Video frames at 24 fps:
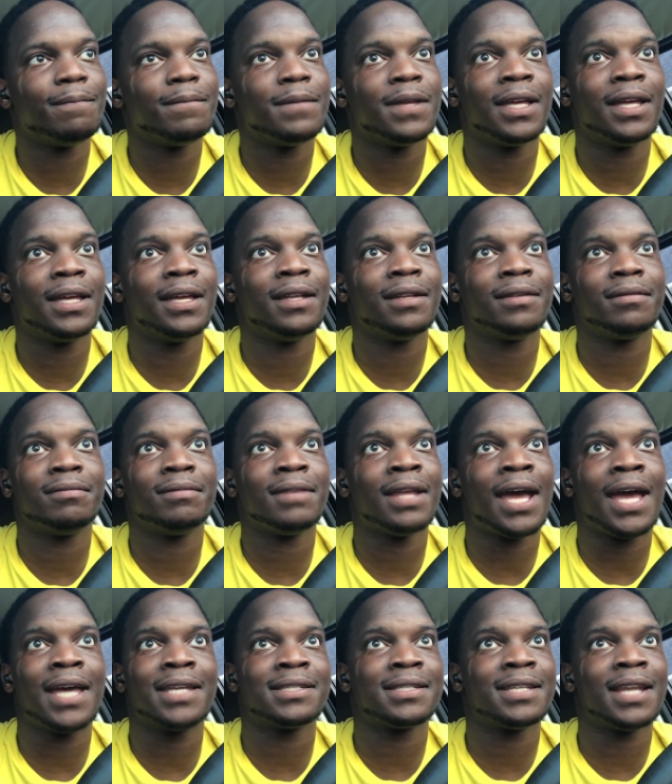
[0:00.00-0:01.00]
It
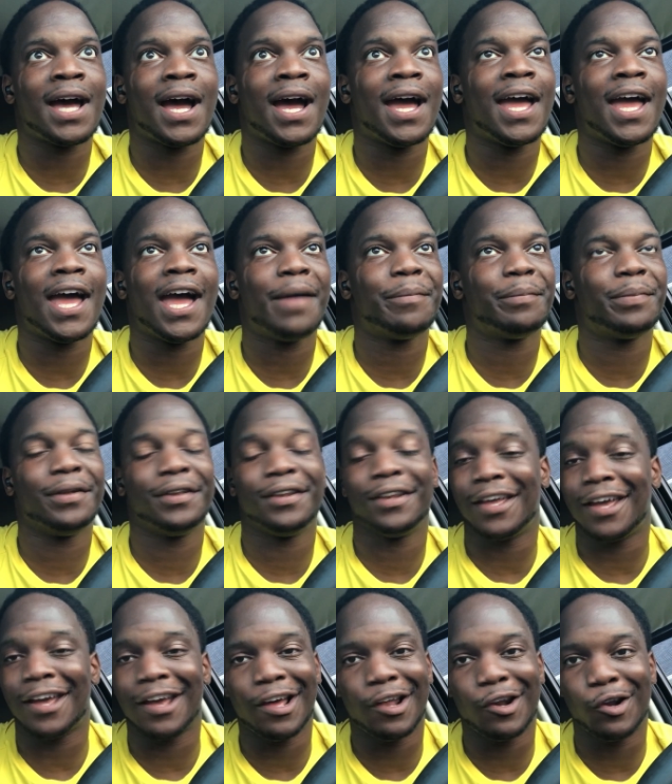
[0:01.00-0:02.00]
has not happened
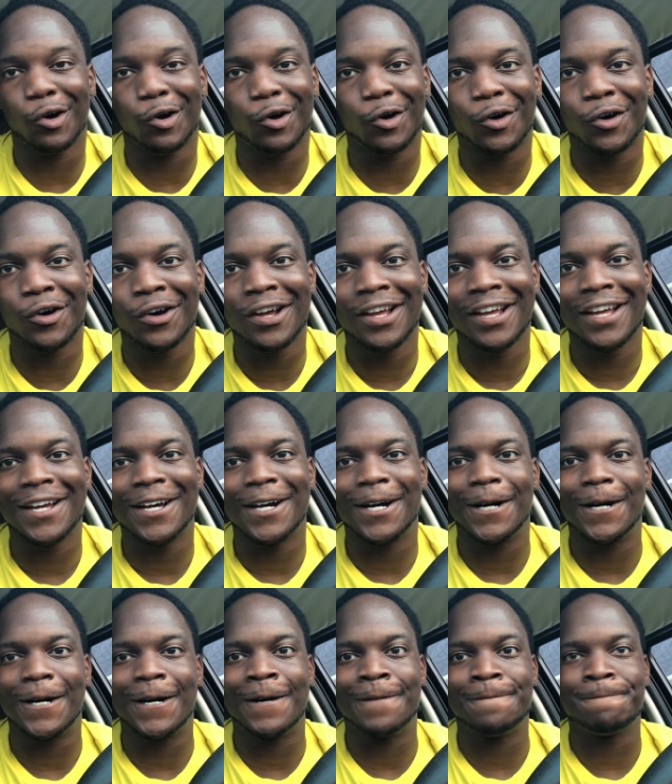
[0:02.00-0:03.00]
at all.
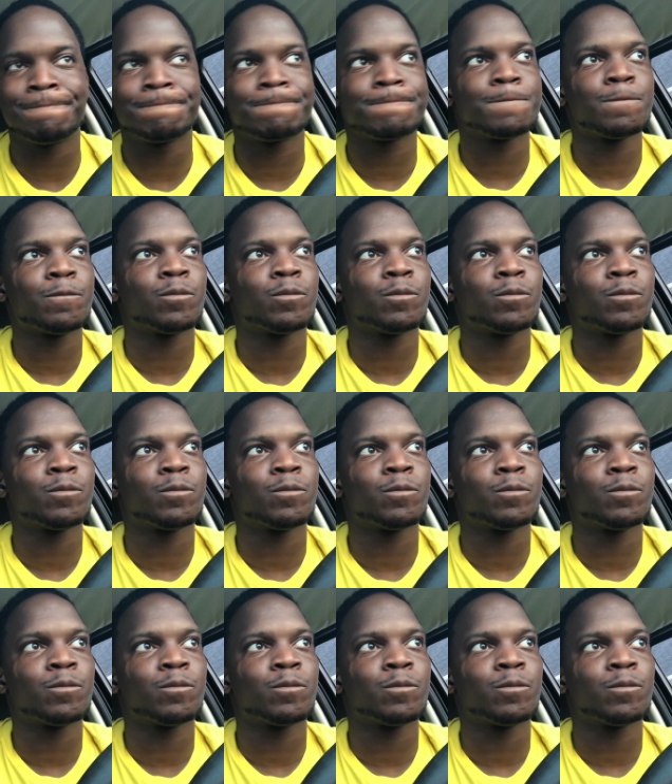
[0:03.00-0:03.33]
Um,